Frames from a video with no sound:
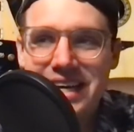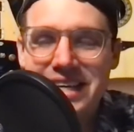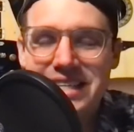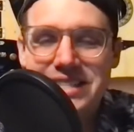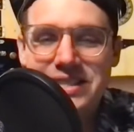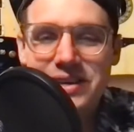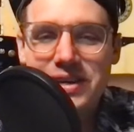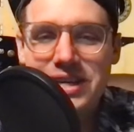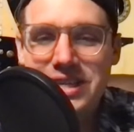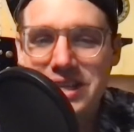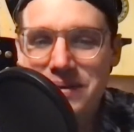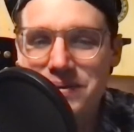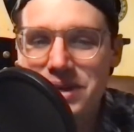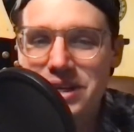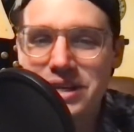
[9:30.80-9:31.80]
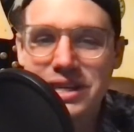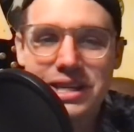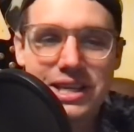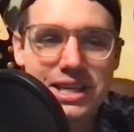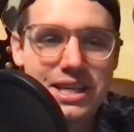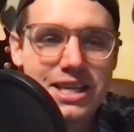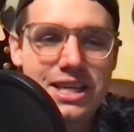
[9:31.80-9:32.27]
So
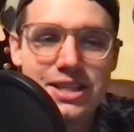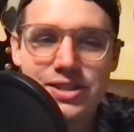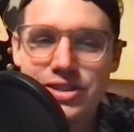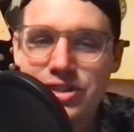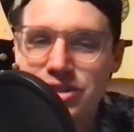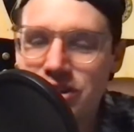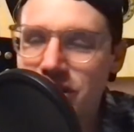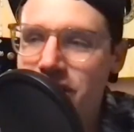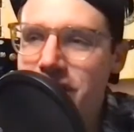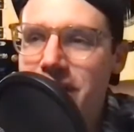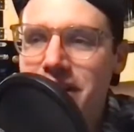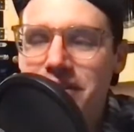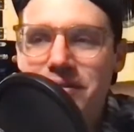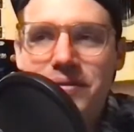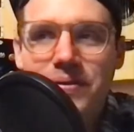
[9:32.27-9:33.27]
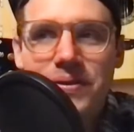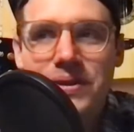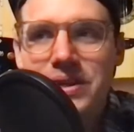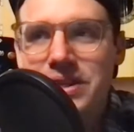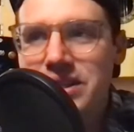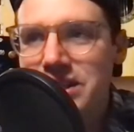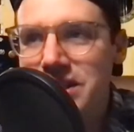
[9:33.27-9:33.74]
he's still like,
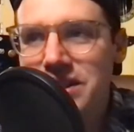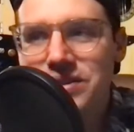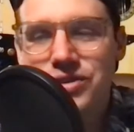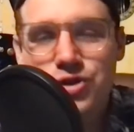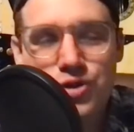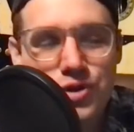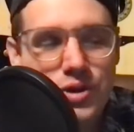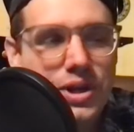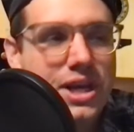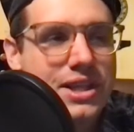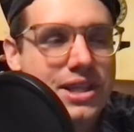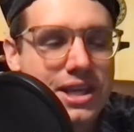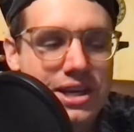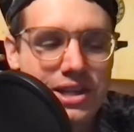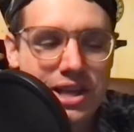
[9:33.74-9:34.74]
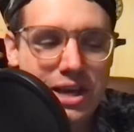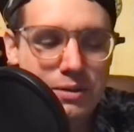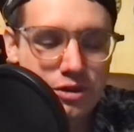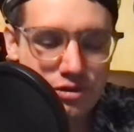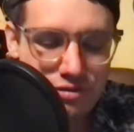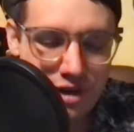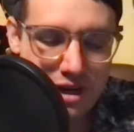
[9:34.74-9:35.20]
the shooting at the end of the game
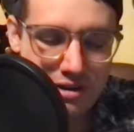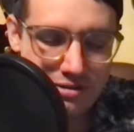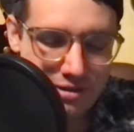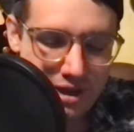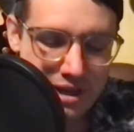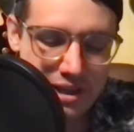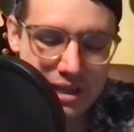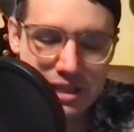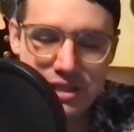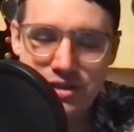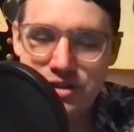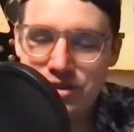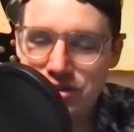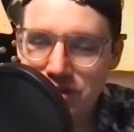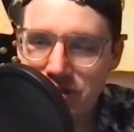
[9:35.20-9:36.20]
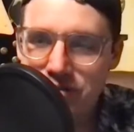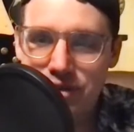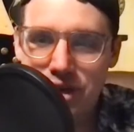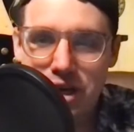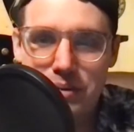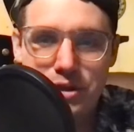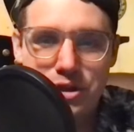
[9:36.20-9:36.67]
was very fun. Like he's still
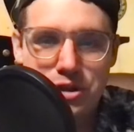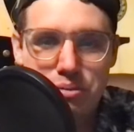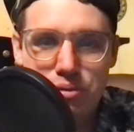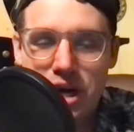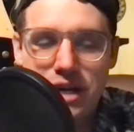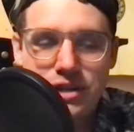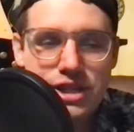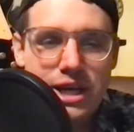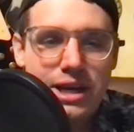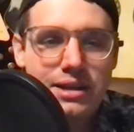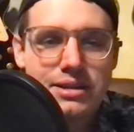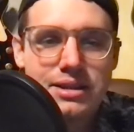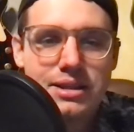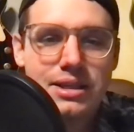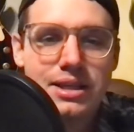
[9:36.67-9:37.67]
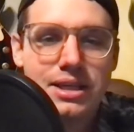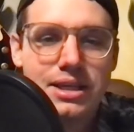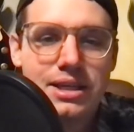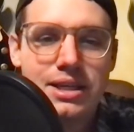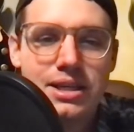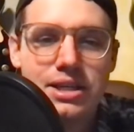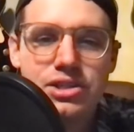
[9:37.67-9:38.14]
very much a project.
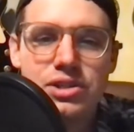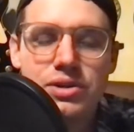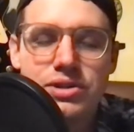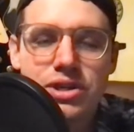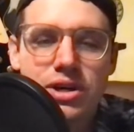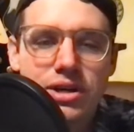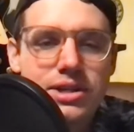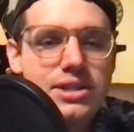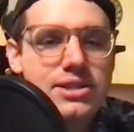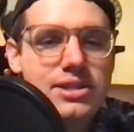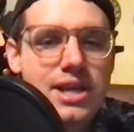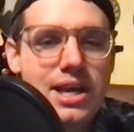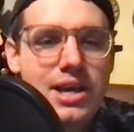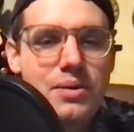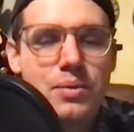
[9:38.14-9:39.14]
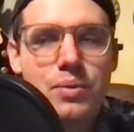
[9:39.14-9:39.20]
So it's hard to say